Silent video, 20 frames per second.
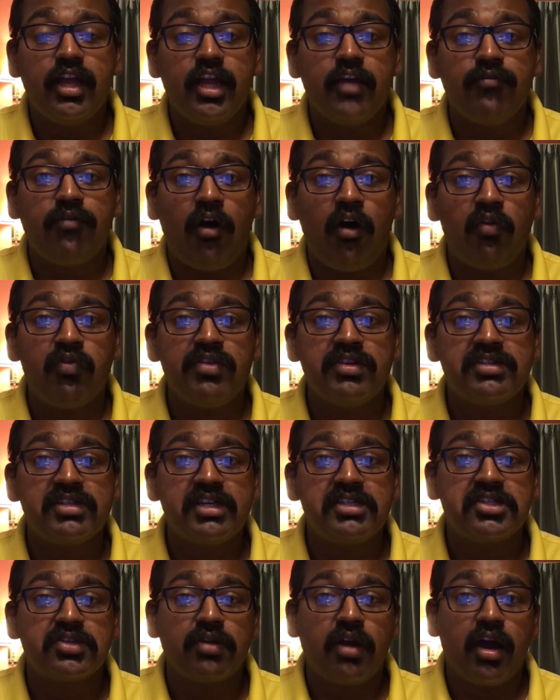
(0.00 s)
if all the
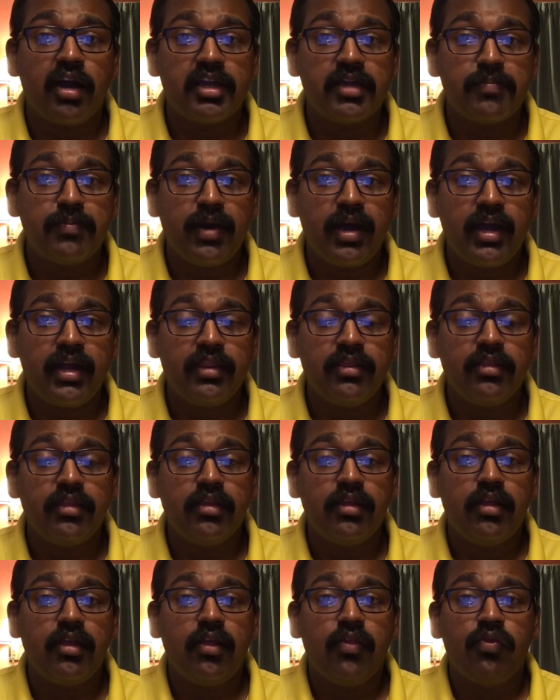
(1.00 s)
seats are occupied,
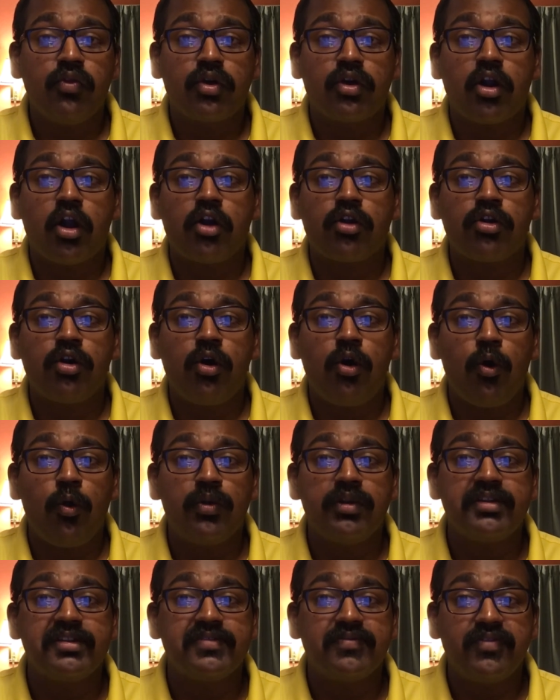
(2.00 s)
the cargo
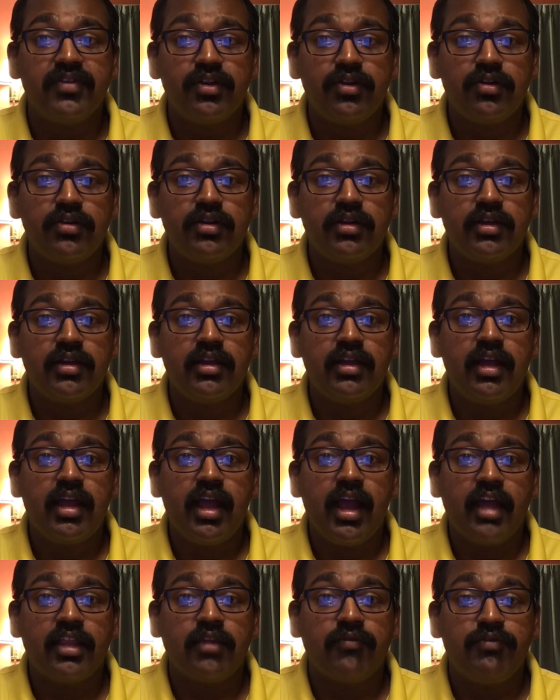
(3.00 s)
hold is filled,
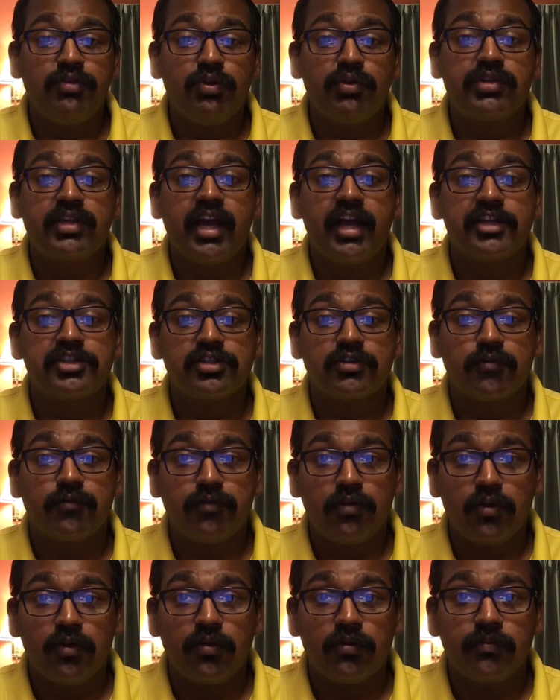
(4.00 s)
and the fuel tanks are
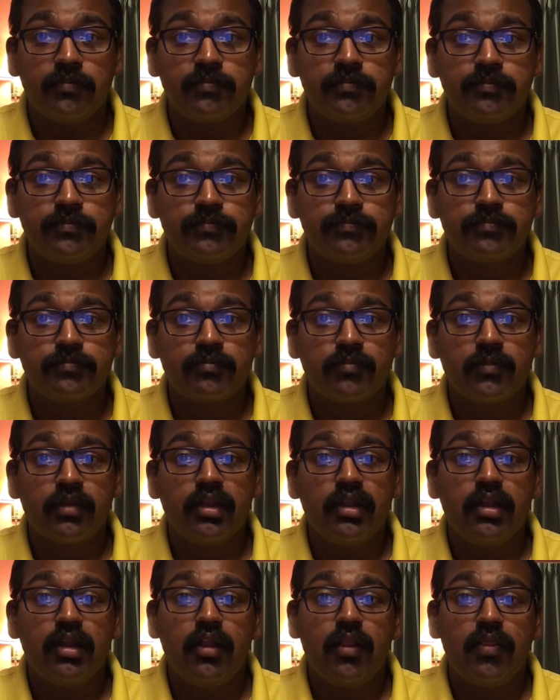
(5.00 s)
full.
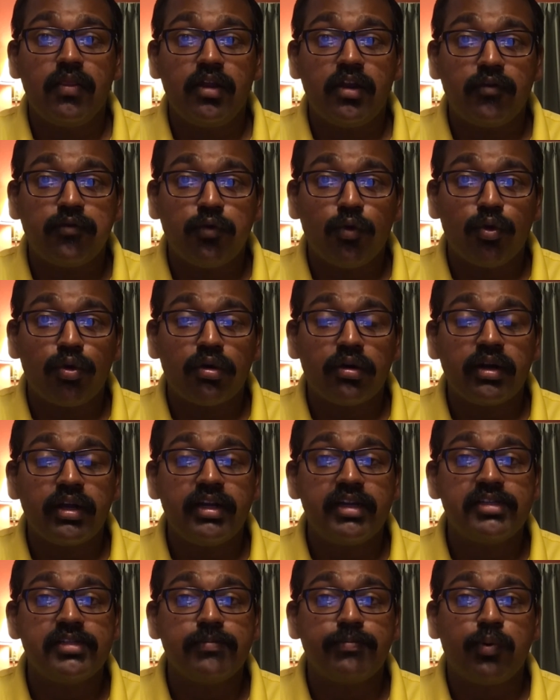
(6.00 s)
Therefore,
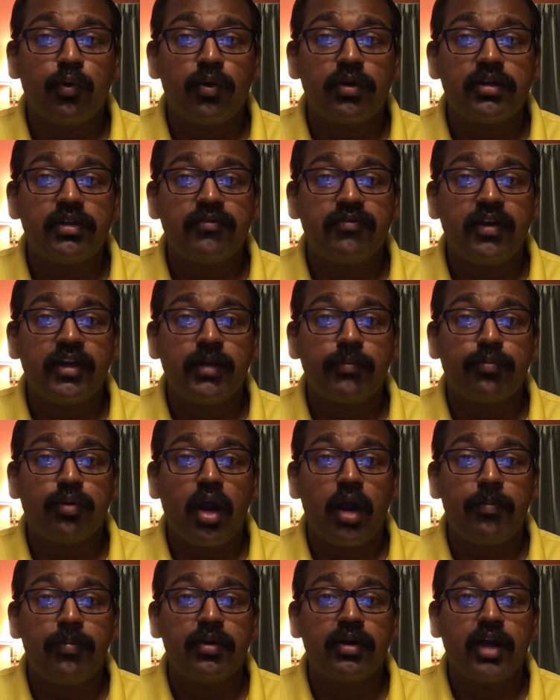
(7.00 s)
it is important to find a
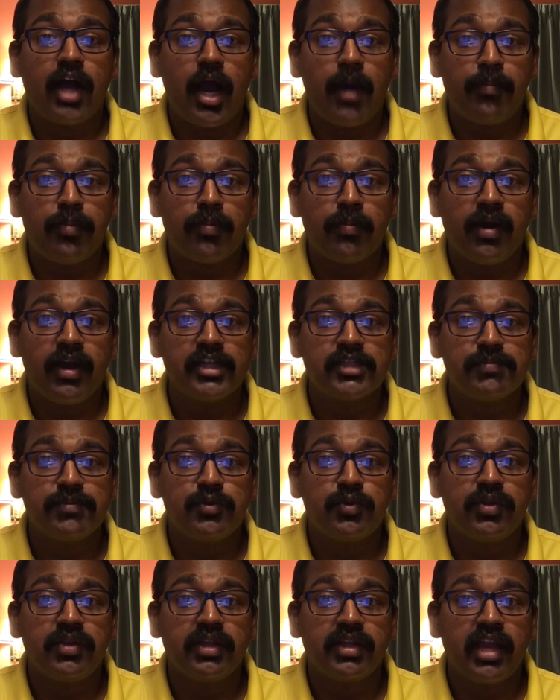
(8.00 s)
proper compromise
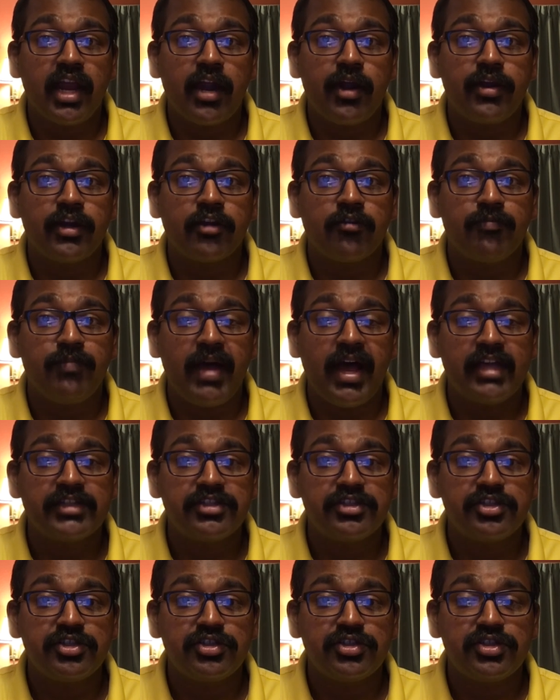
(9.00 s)
between the carrying of
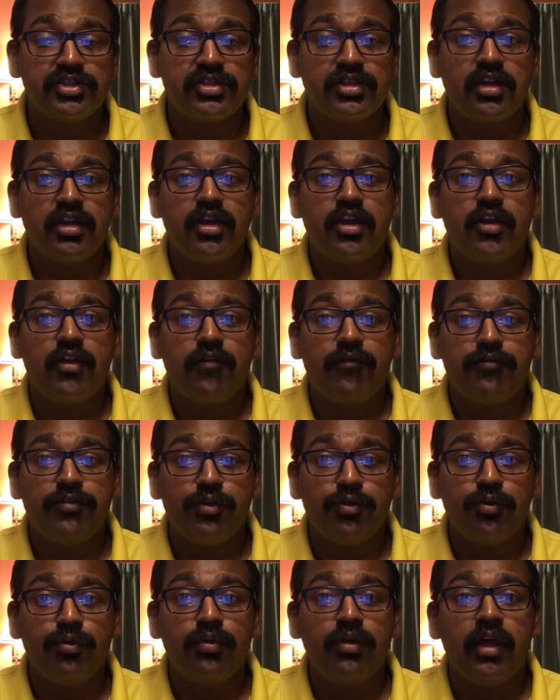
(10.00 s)
passengers,
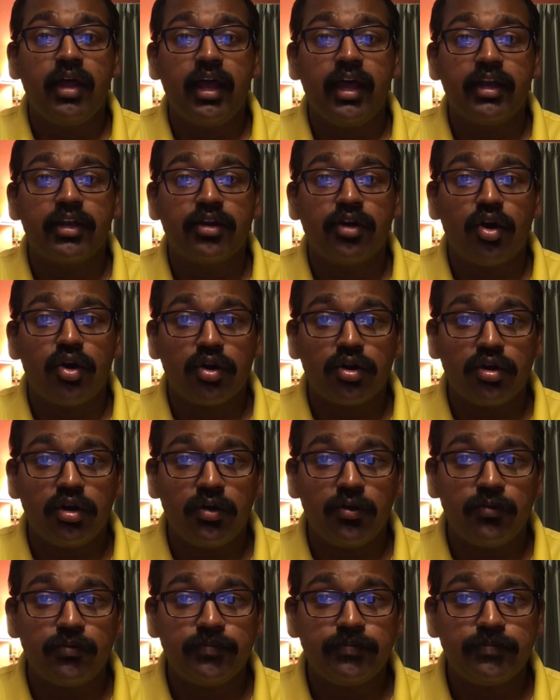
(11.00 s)
fuel, and cargo.